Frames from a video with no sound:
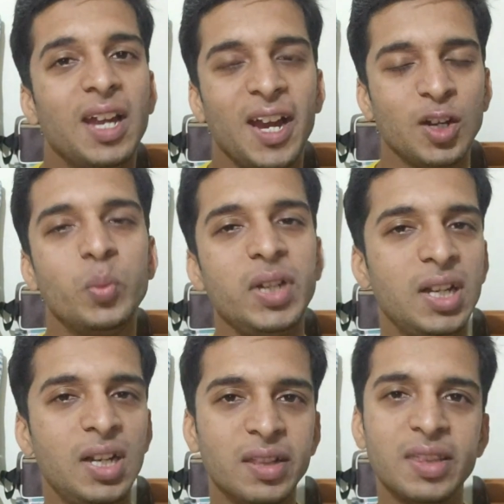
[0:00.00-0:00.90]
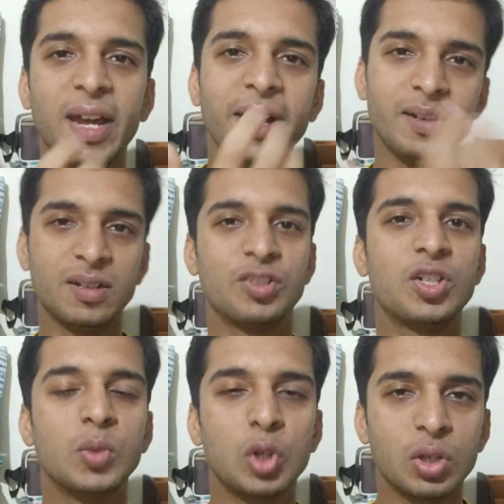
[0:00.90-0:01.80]
automatically that
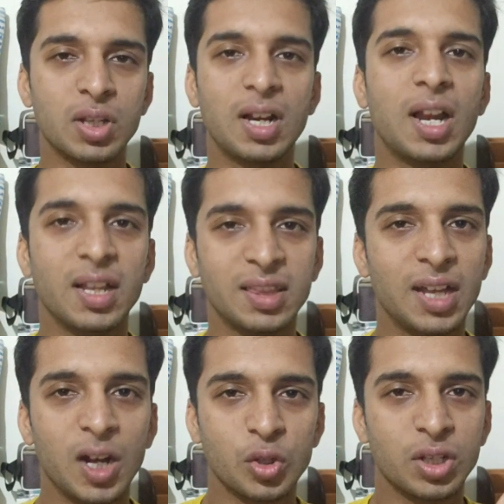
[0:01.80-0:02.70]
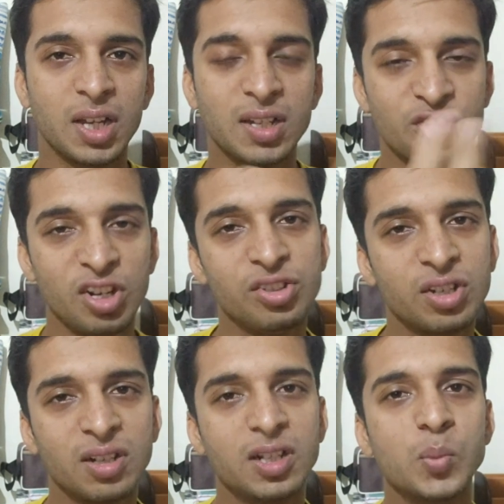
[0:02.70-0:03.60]
customer or the client or that
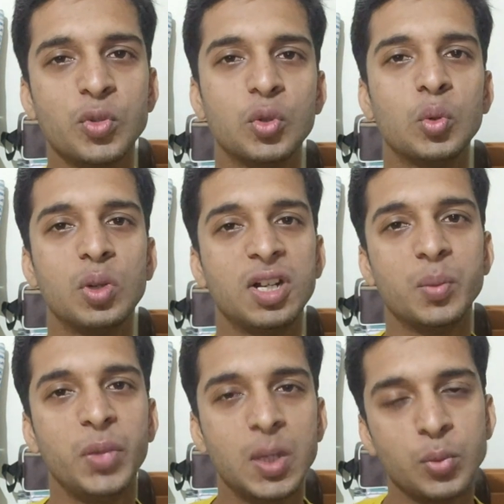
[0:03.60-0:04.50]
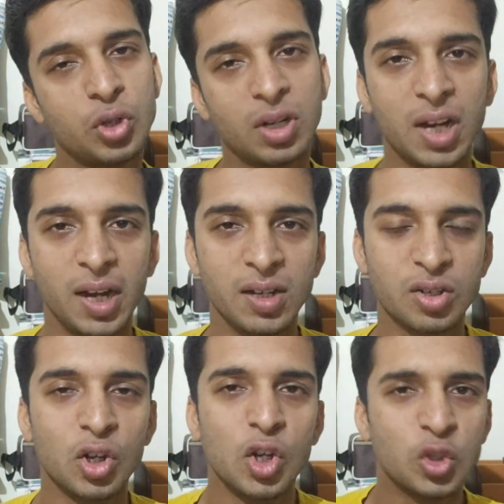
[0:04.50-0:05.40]
stranger becomes your clients.